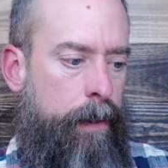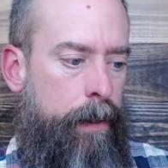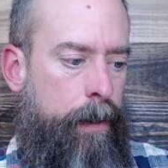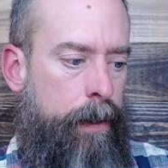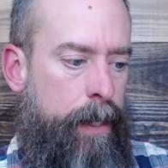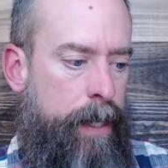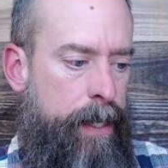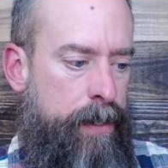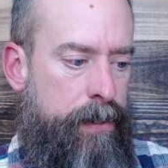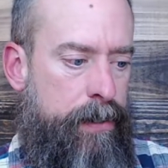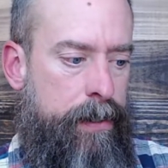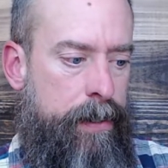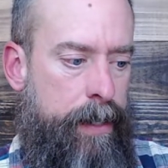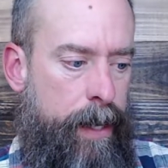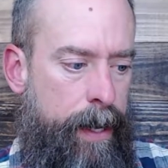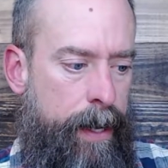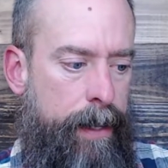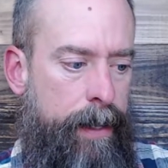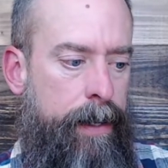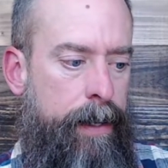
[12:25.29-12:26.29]
Is
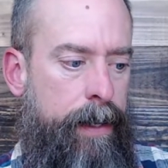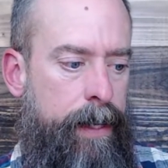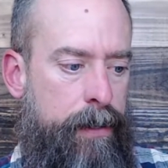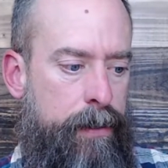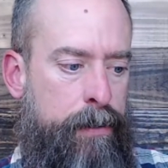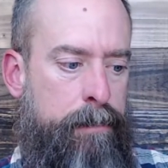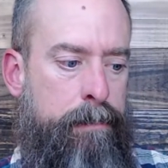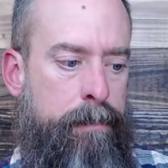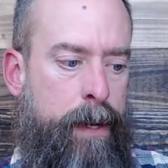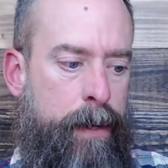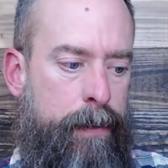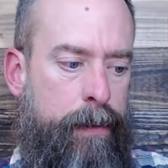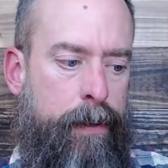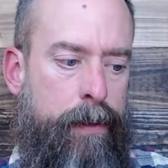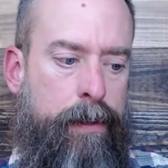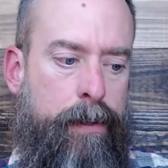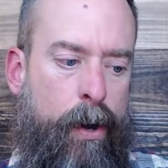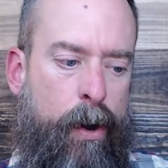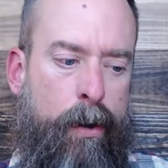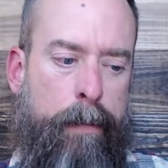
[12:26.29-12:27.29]
not his mother
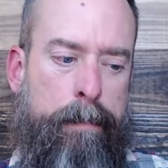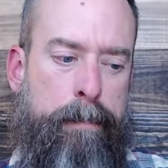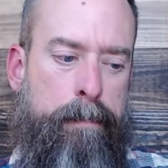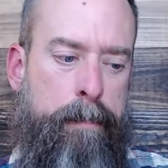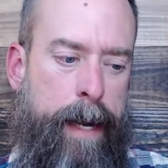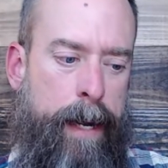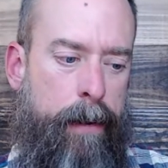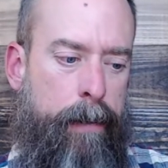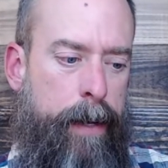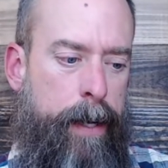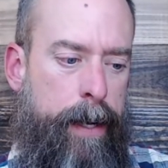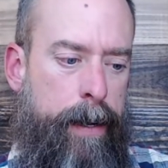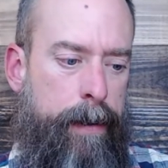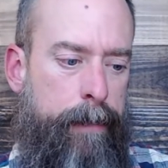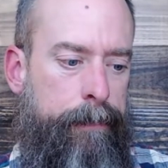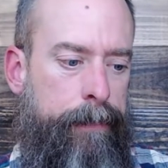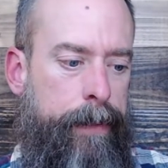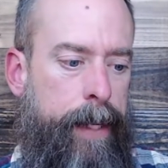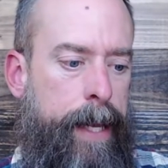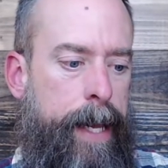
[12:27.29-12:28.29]
called Mary?
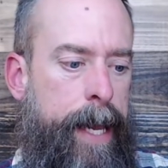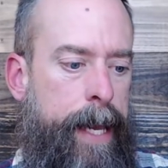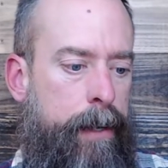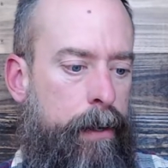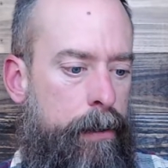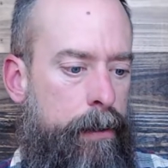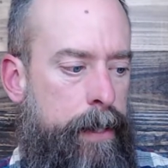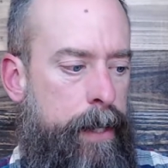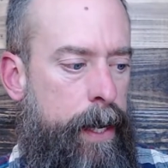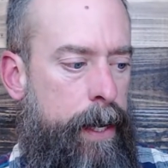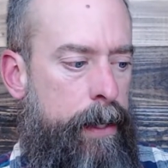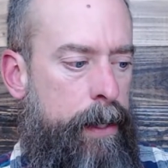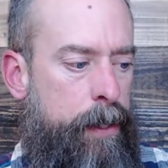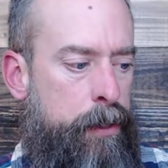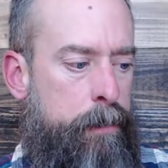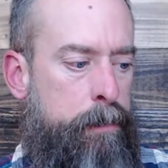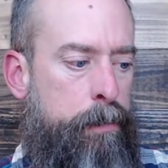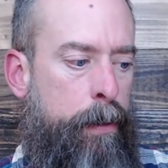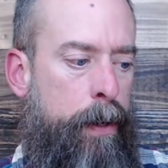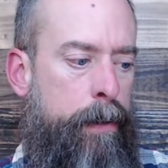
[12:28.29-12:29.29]
And are not his
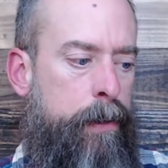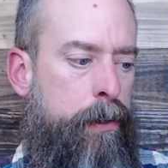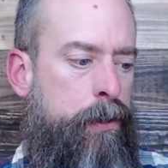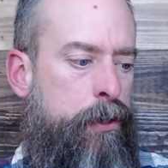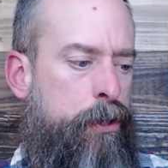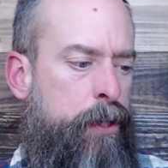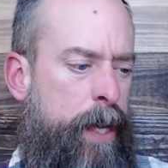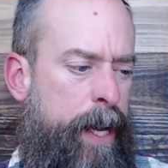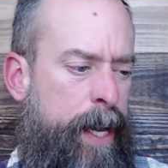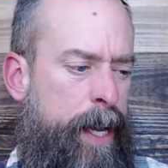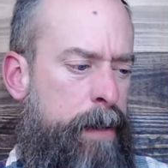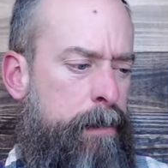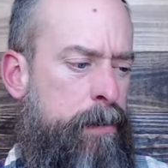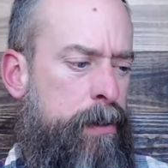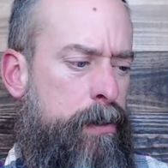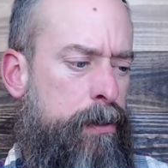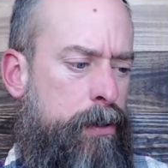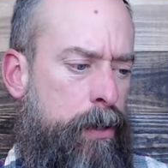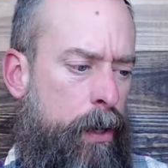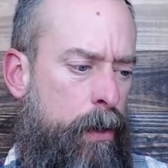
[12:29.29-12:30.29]
brothers James and
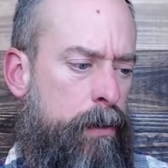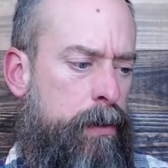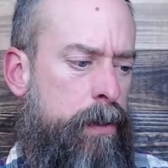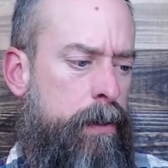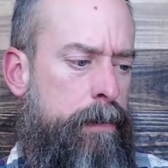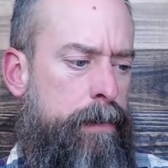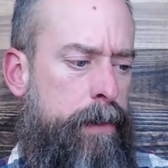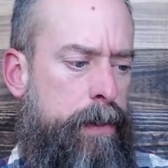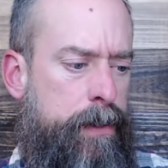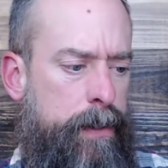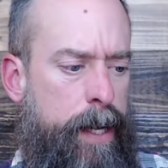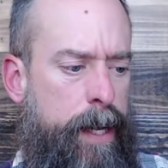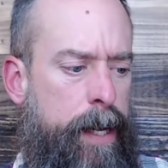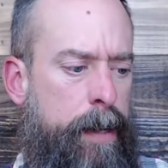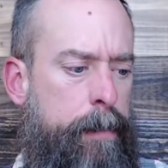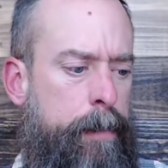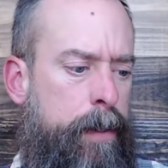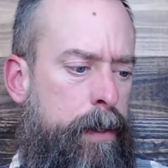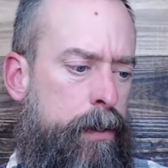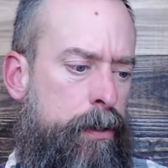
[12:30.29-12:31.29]
Joseph and
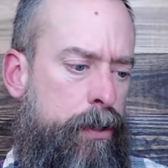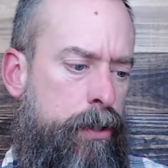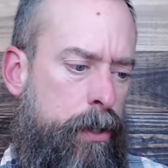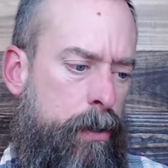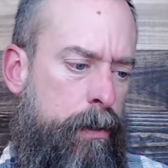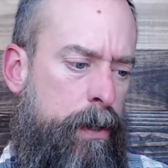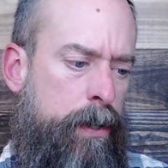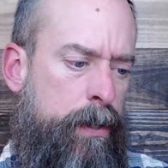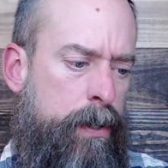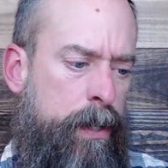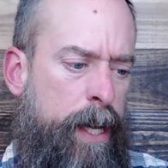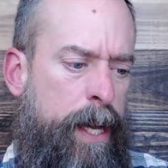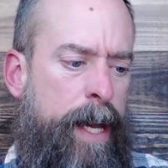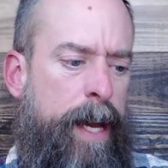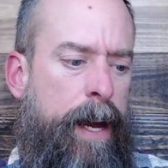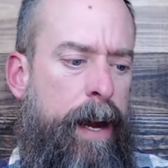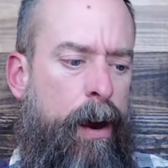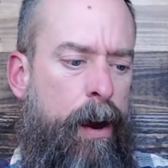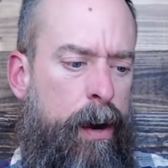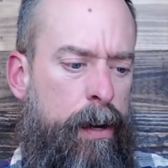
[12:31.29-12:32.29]
Simon and Judas?
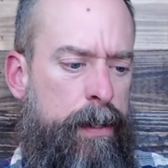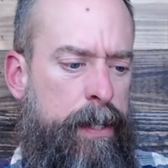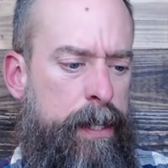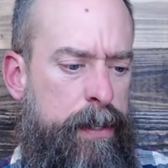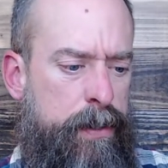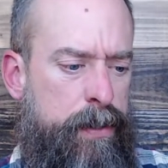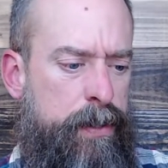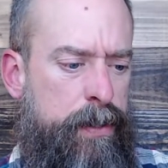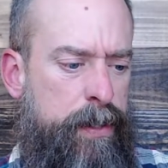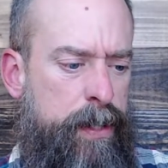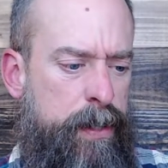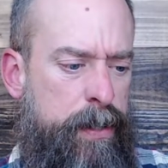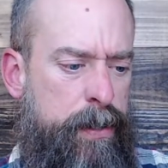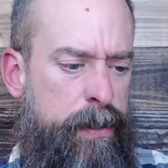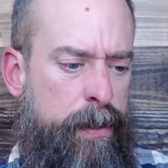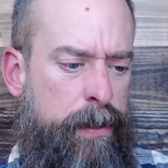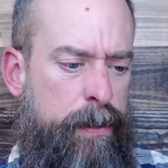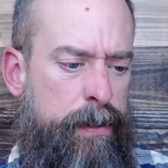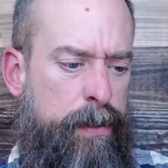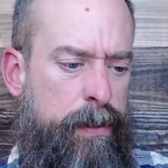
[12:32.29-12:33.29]
Aren't his
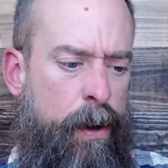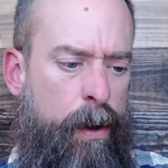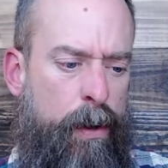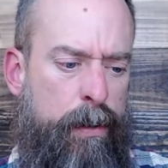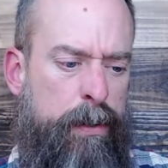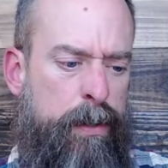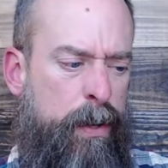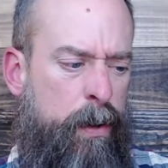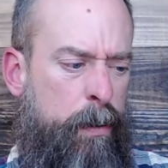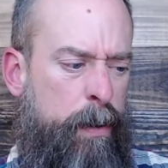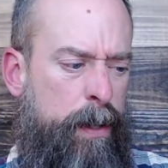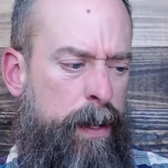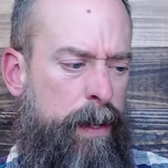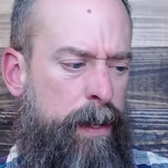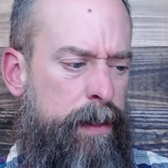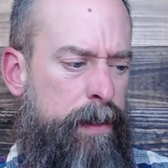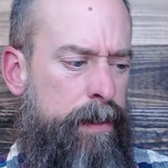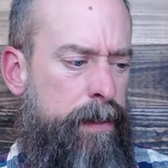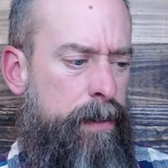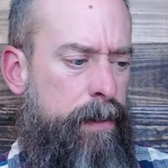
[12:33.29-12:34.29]
sisters also with
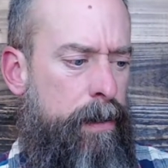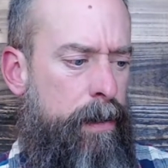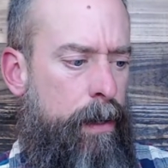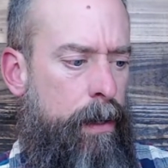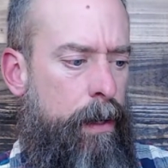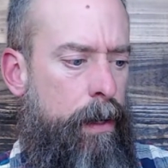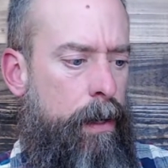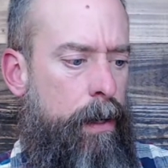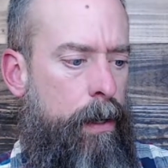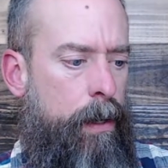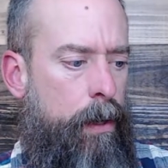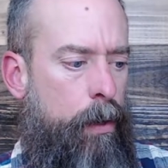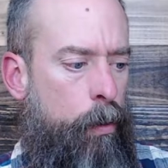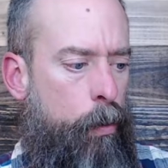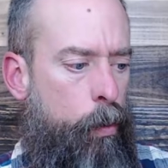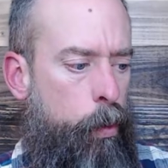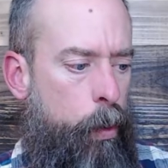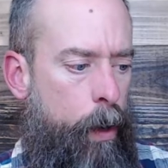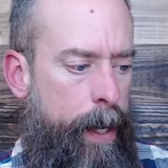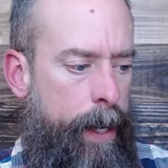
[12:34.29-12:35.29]
us?
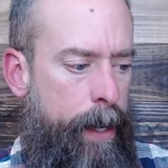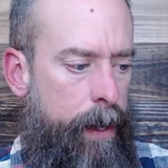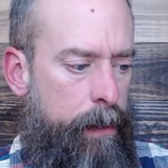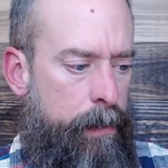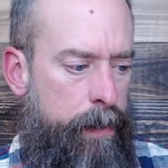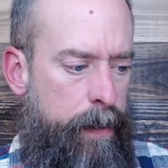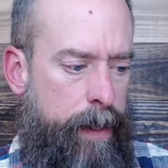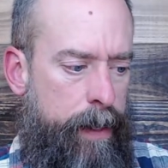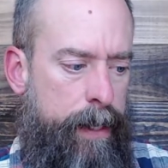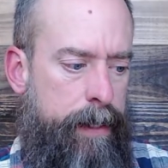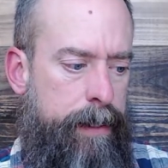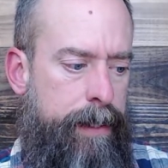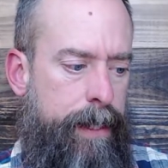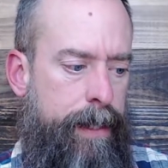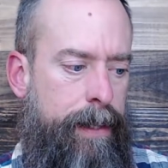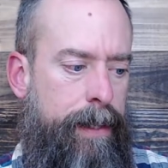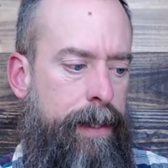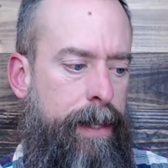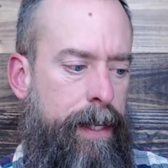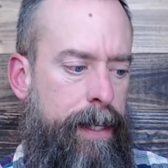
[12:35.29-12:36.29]
Where then
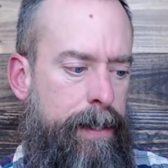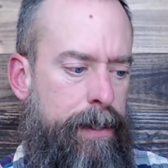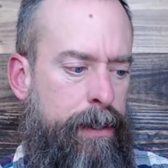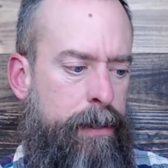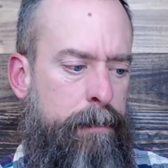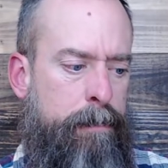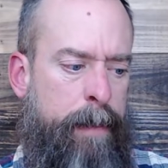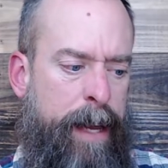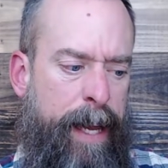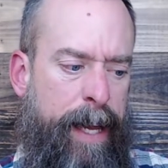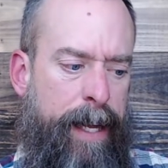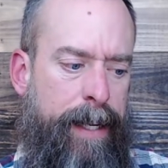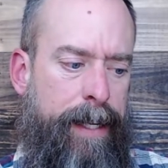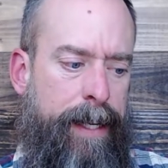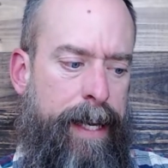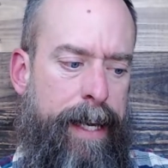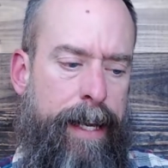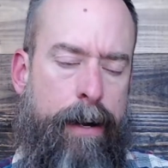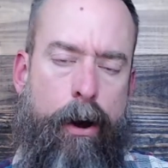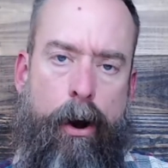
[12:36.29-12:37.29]
did this man
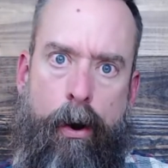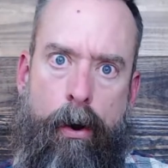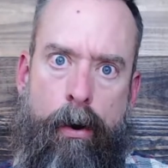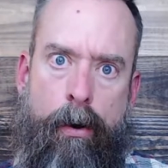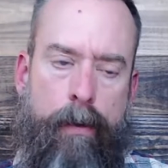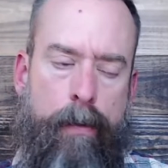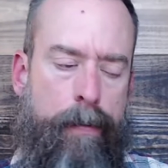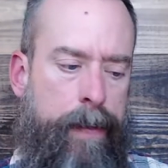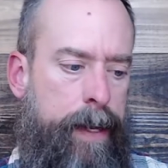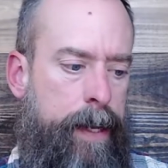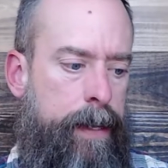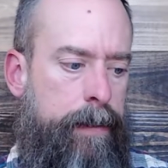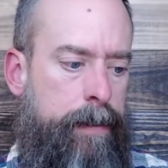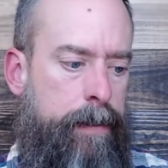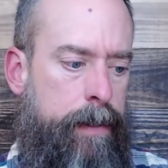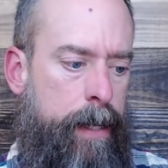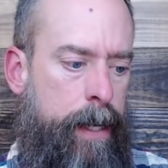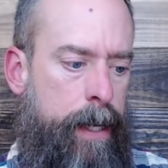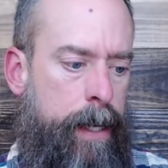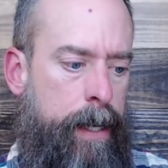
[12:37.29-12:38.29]
get all these
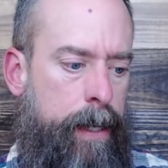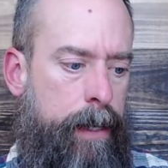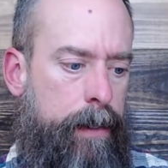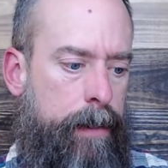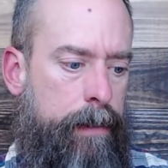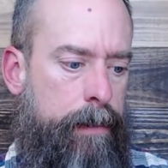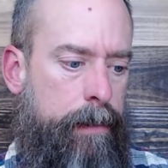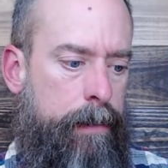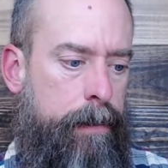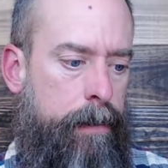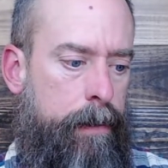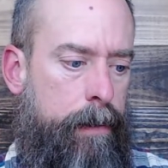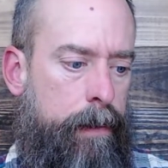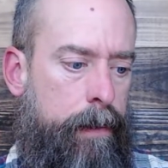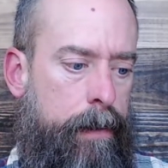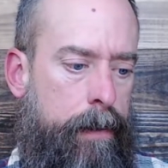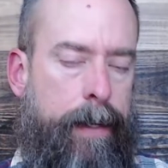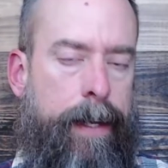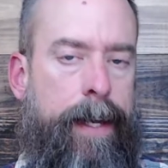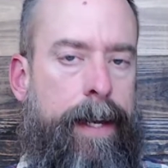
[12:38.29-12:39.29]
things?
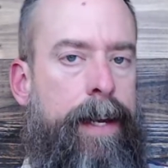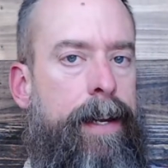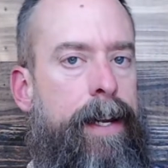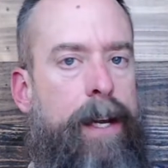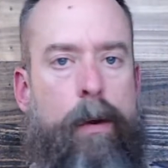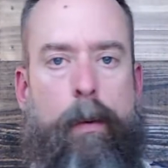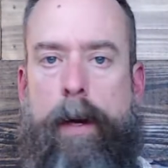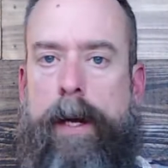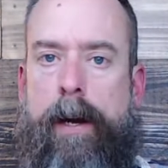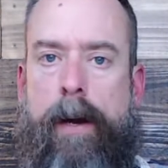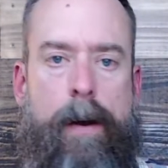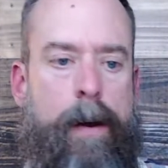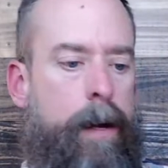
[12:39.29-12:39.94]
Again, here we are.